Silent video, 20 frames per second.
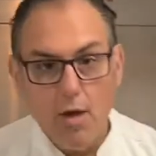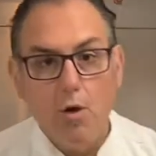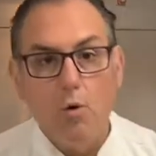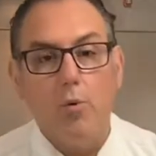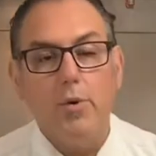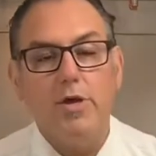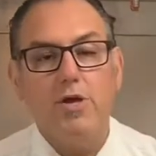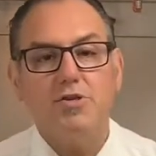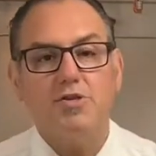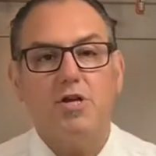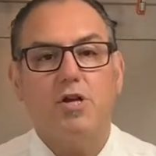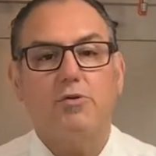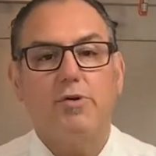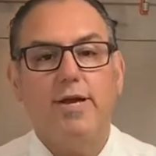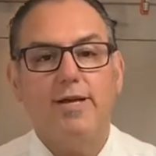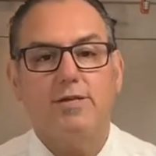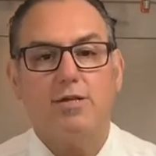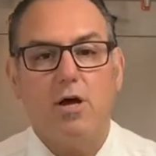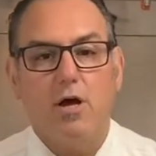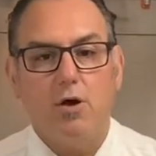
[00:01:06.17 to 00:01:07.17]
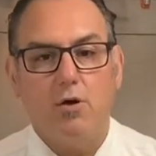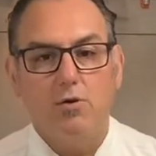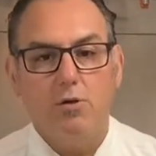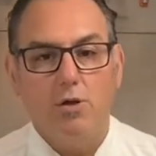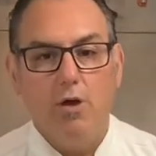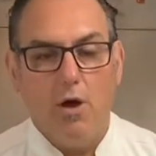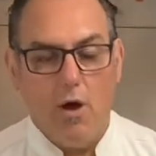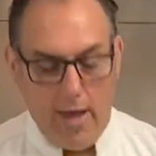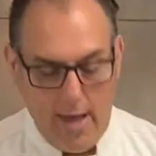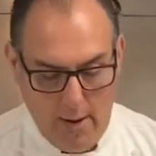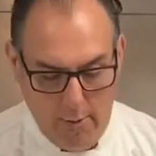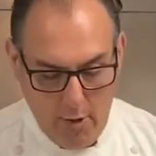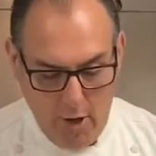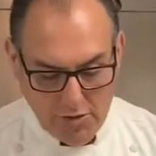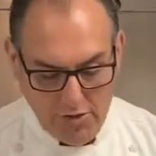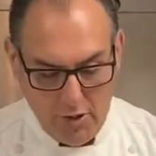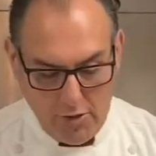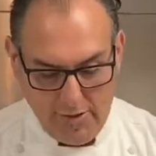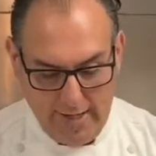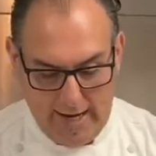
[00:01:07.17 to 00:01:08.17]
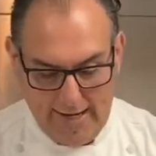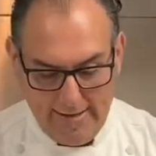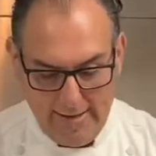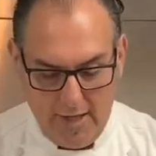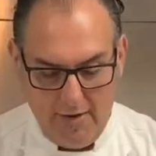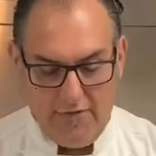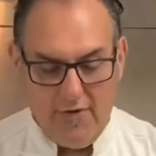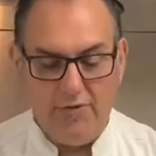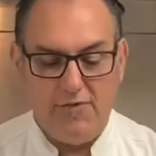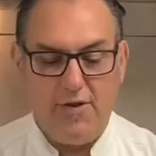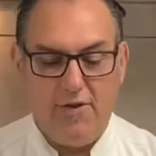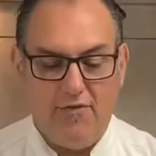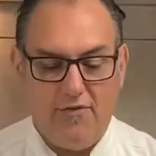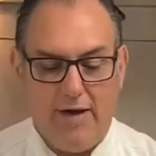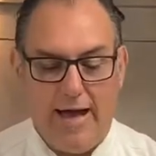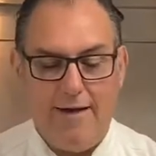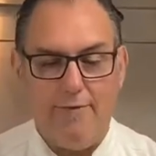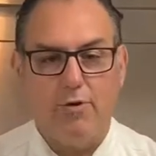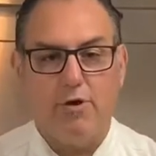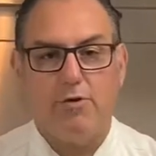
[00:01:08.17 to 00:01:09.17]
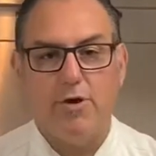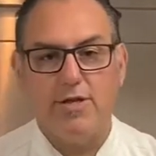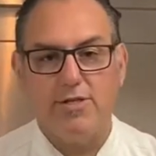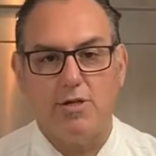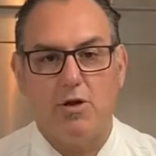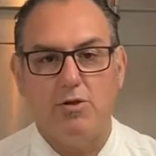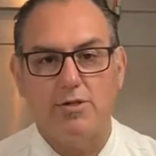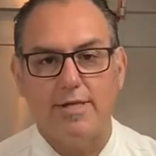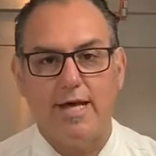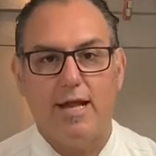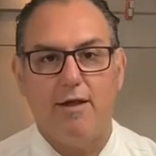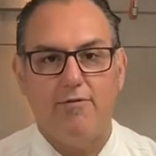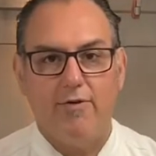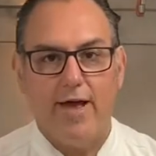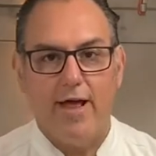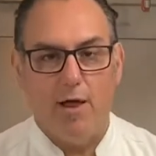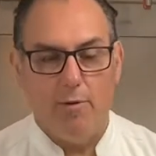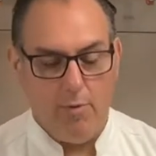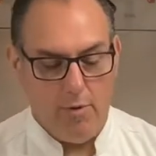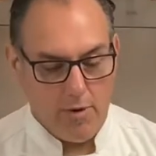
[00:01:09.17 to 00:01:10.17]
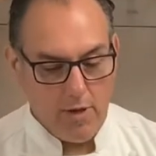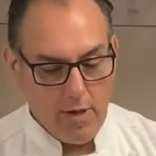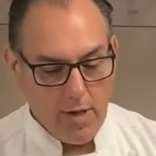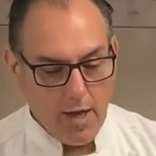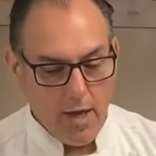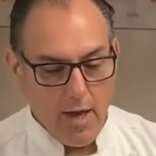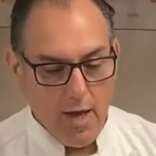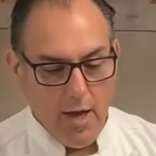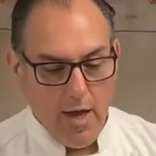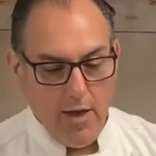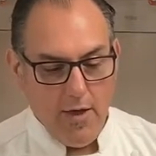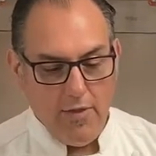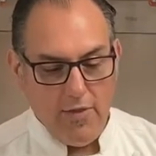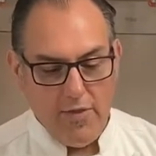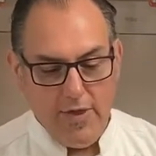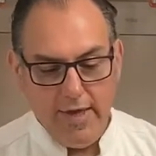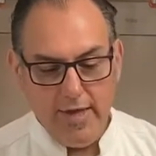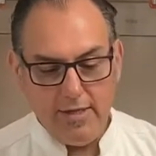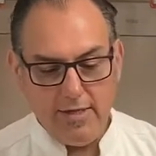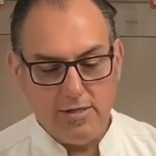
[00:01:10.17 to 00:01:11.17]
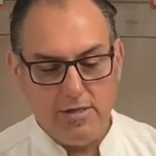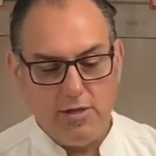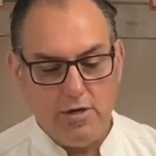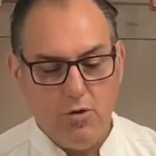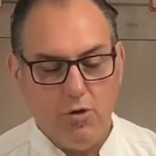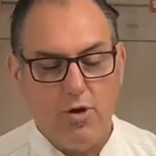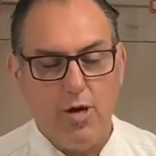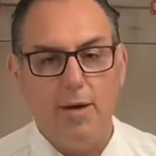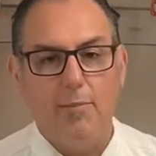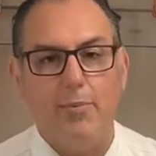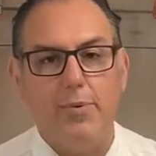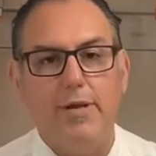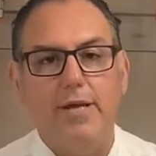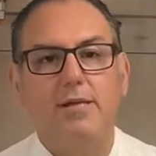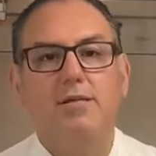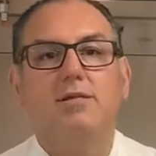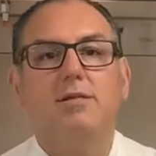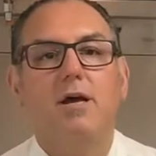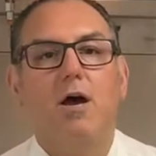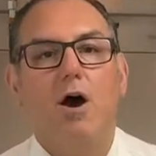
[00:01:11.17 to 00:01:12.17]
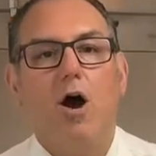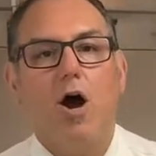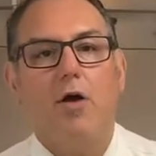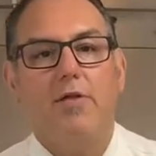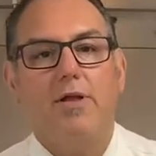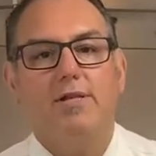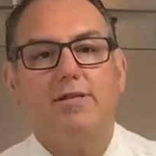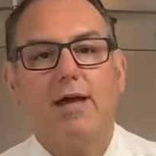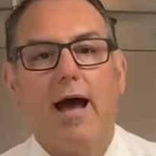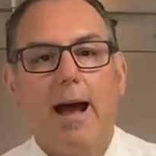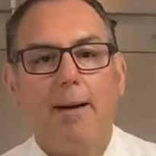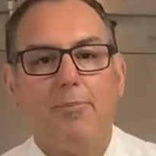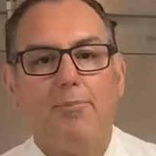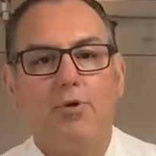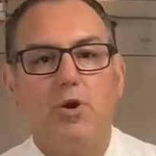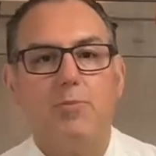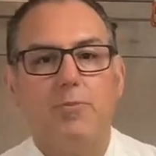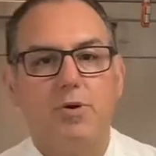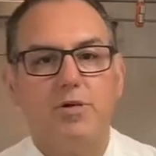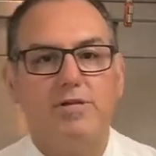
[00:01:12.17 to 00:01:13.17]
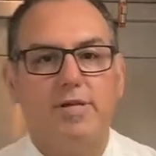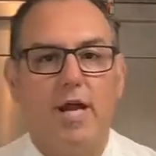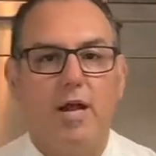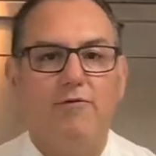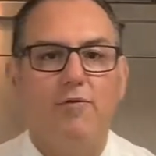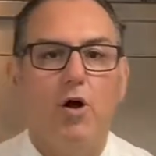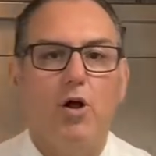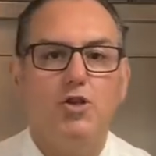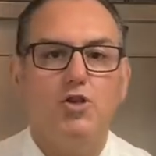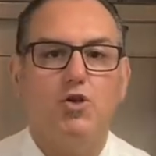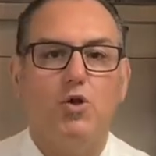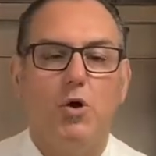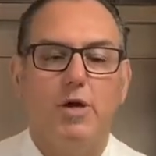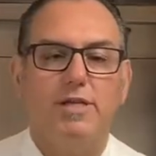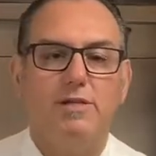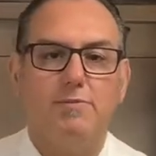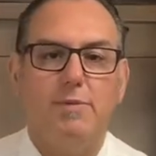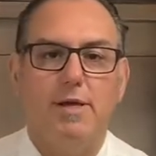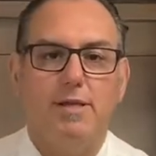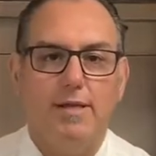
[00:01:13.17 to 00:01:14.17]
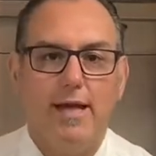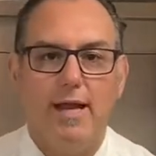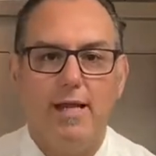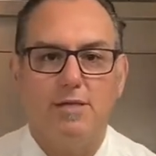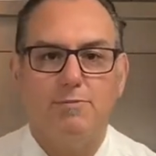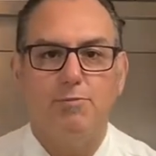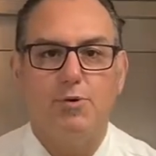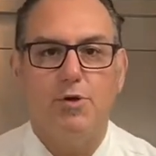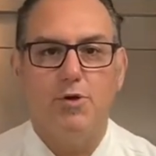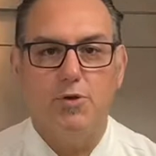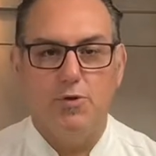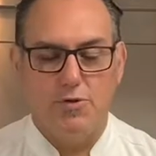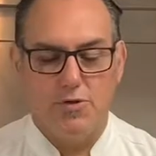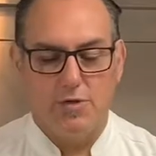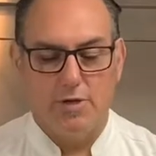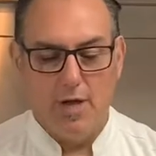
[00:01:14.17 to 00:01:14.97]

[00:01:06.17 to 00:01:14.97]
We use the Creekstone, and we also use 1855 when Creekstone is not available. These two companies are the top 3% of all choice meat that is produced.